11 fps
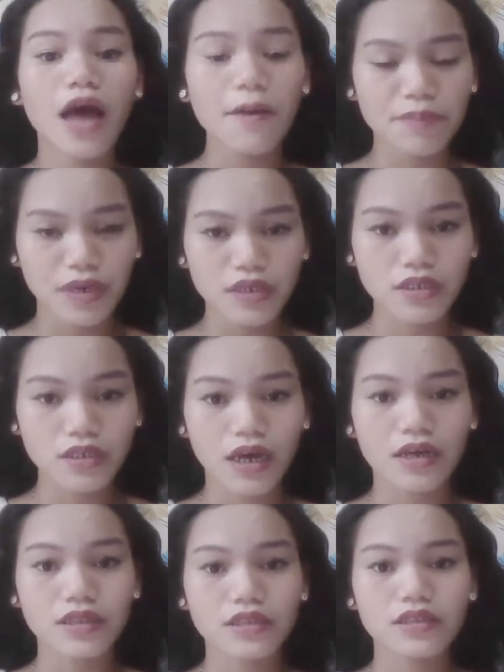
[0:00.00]
topics,
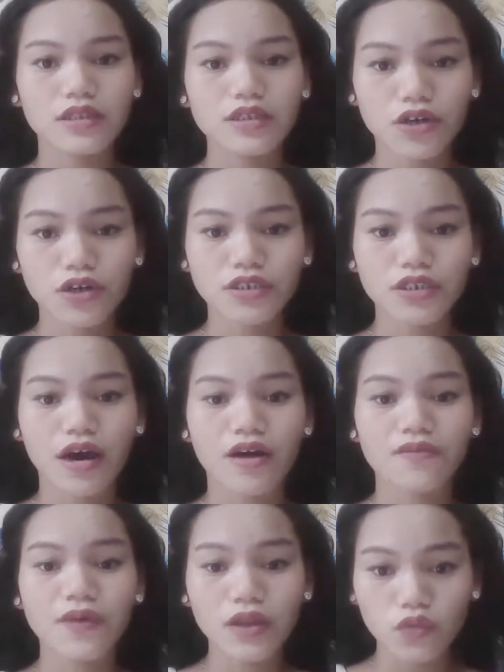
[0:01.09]
and these are
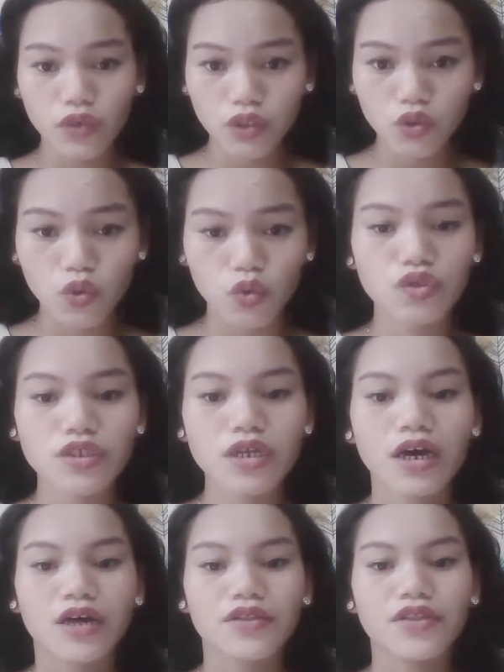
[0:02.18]
the following tools
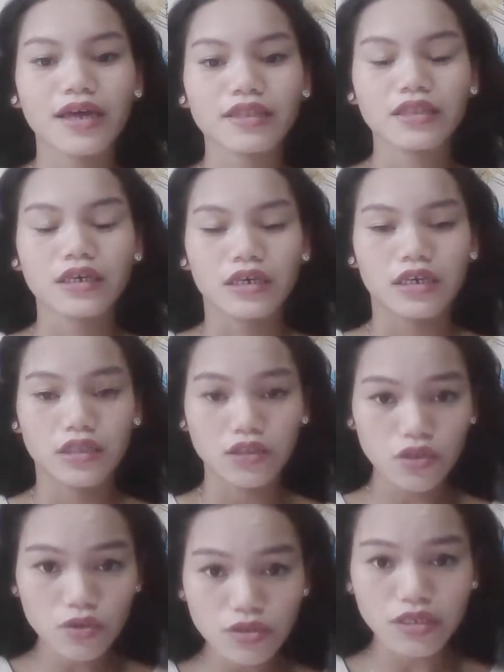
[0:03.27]
that in
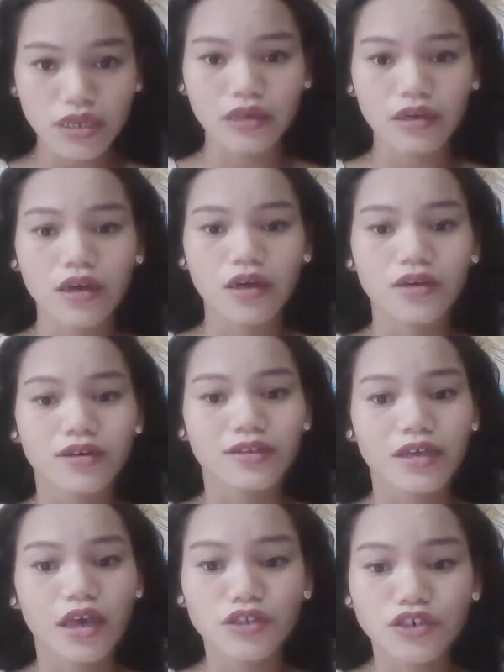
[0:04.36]

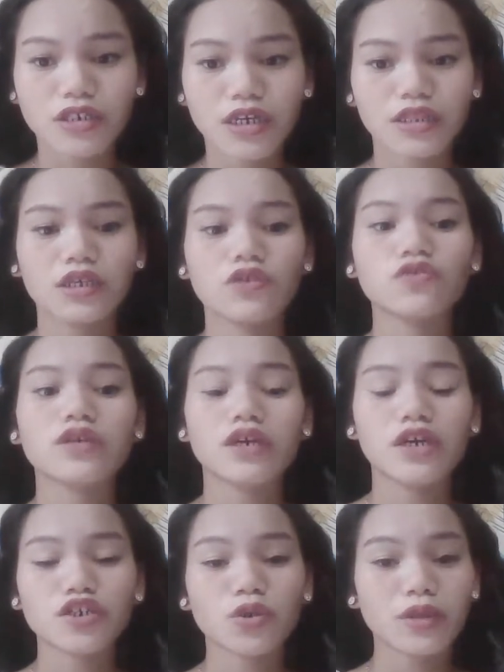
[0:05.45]
using internet in
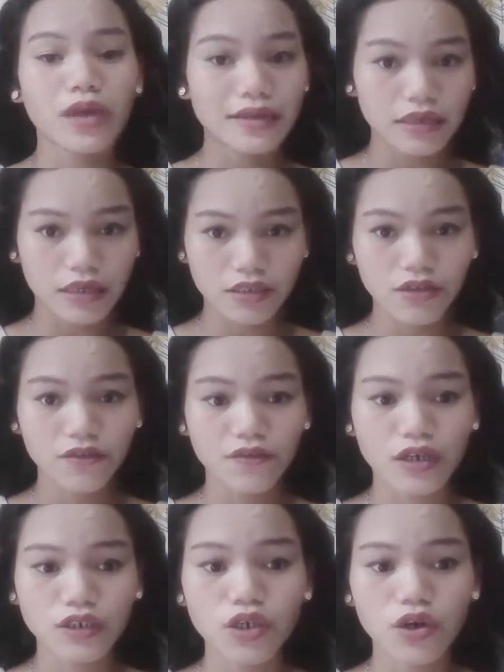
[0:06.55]
education and its
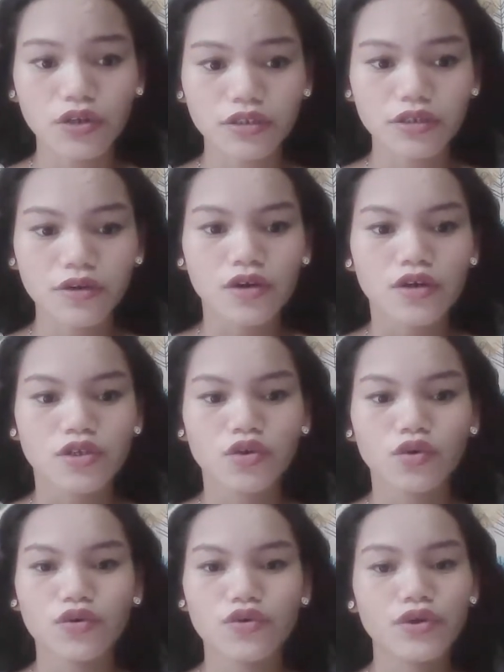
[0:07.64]
function.
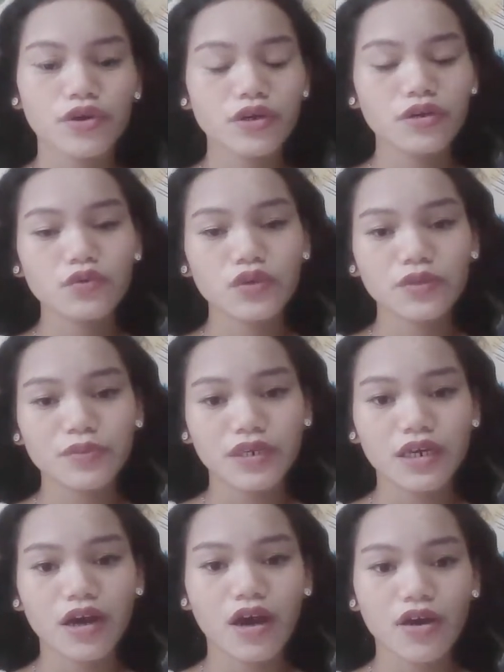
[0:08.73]
So there will
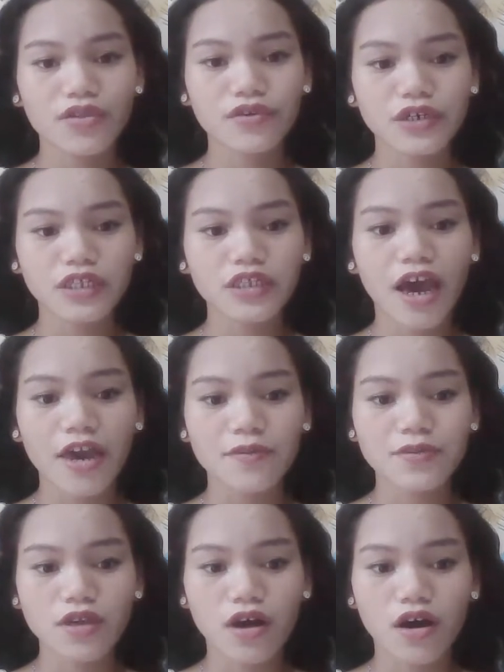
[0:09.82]
be three
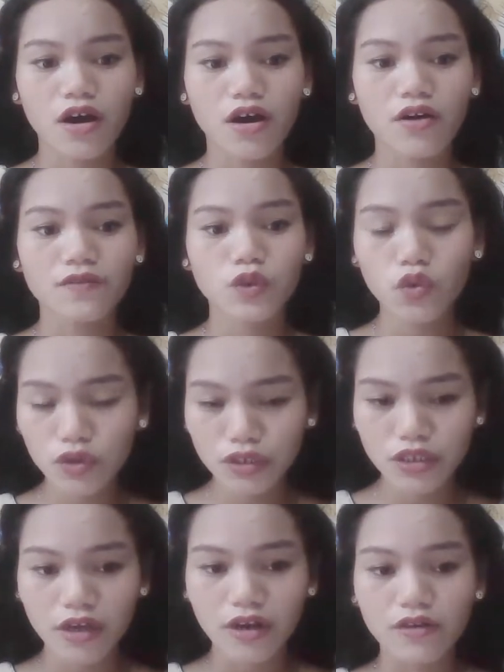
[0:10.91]
types of
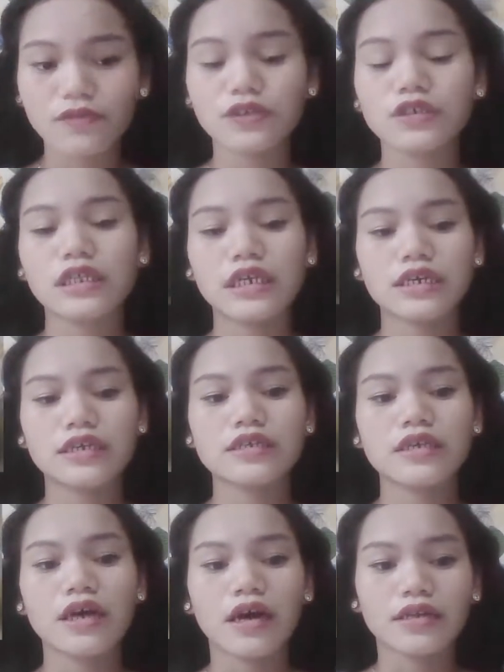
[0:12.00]
tools. Firstly
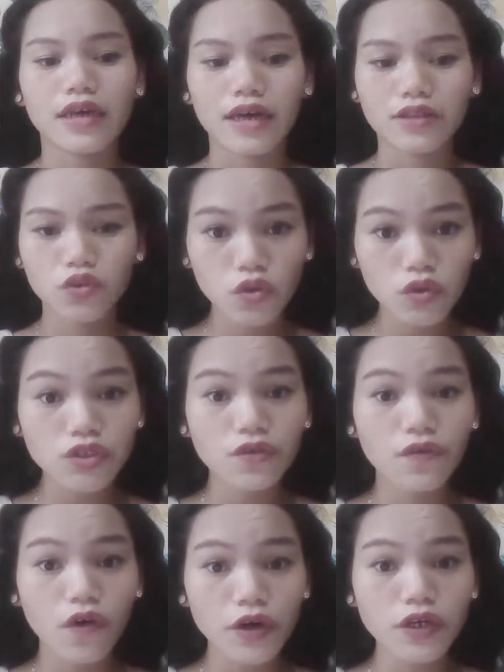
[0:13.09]
is the tools
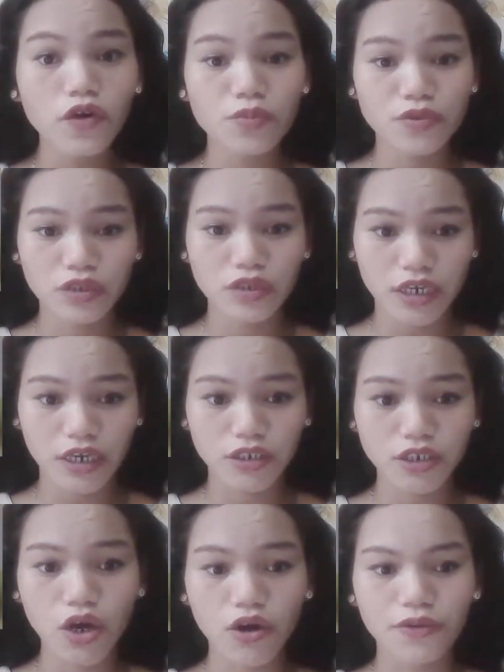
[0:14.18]
for
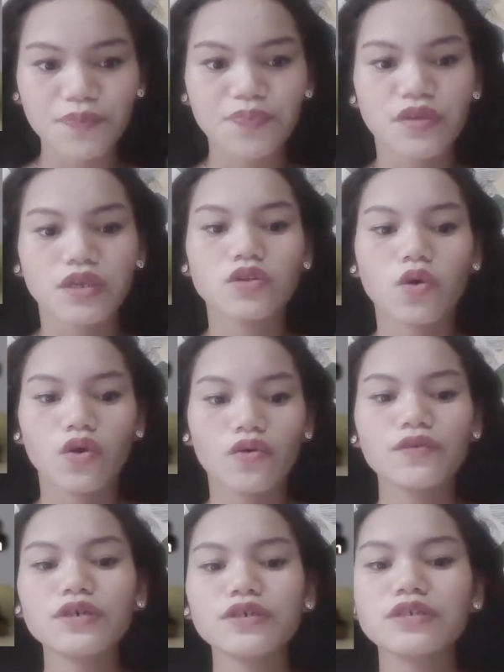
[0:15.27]
communication. So
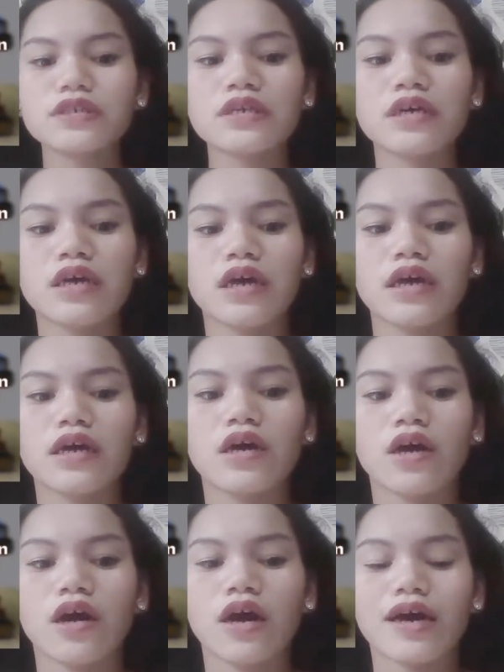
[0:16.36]
first
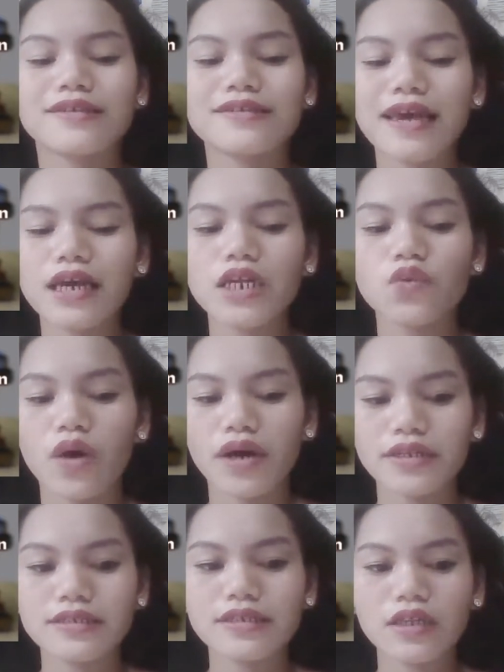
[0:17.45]
and second
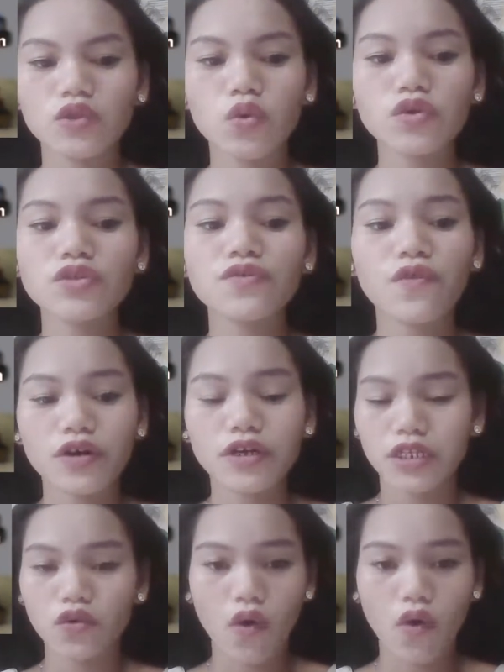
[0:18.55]
one is the tools for
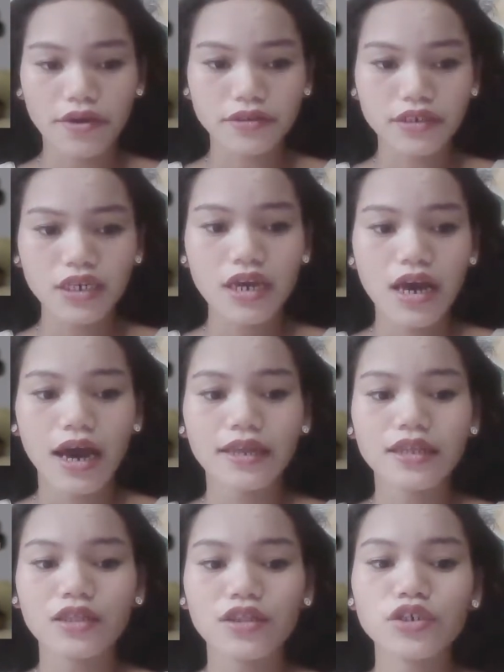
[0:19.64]
inquiry,
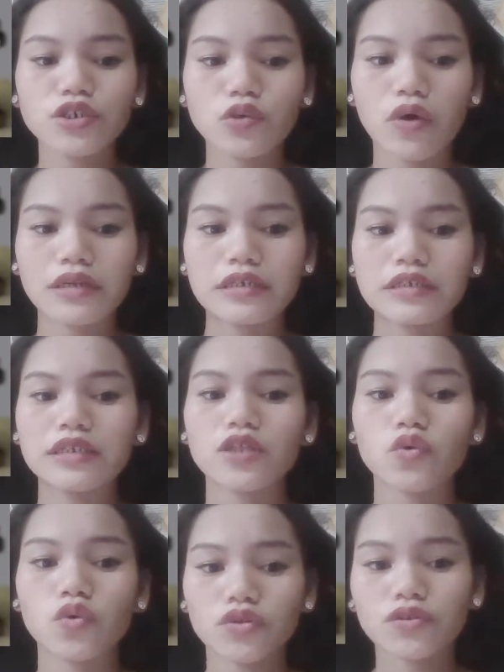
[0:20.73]
and the third one is the
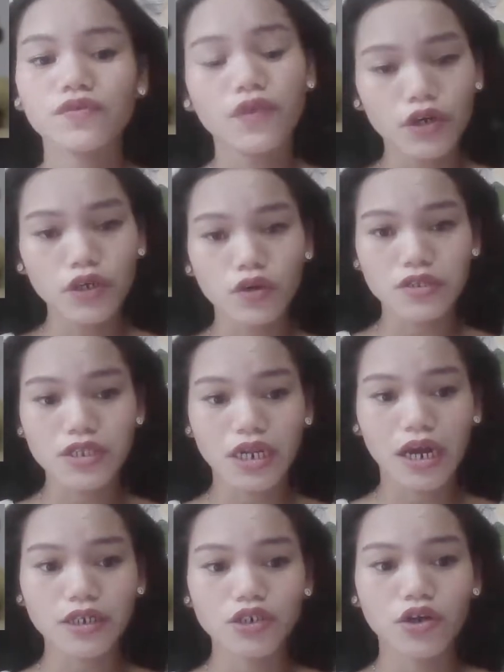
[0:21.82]
tools for
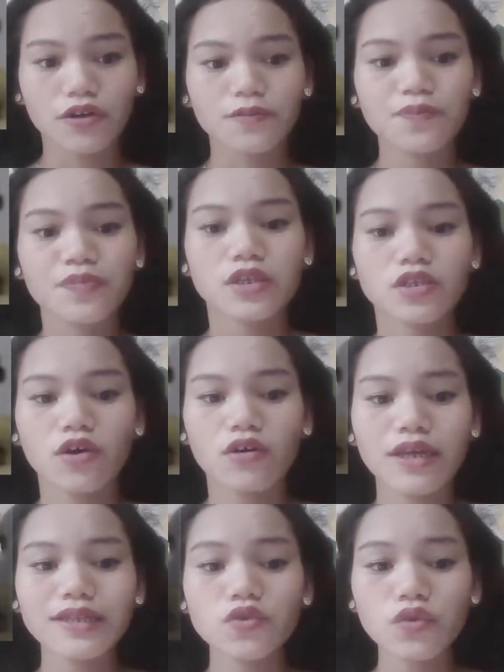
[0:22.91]
construction. So
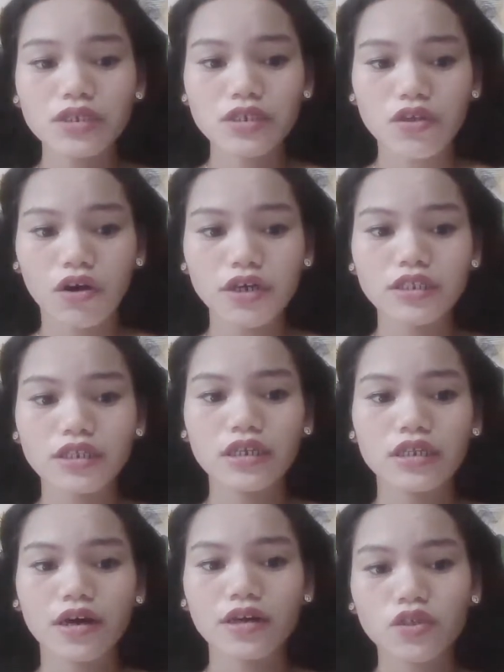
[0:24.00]
let's start
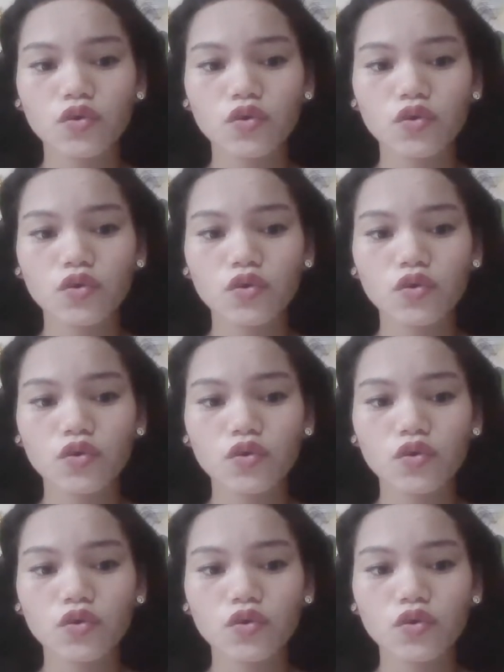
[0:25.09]
in the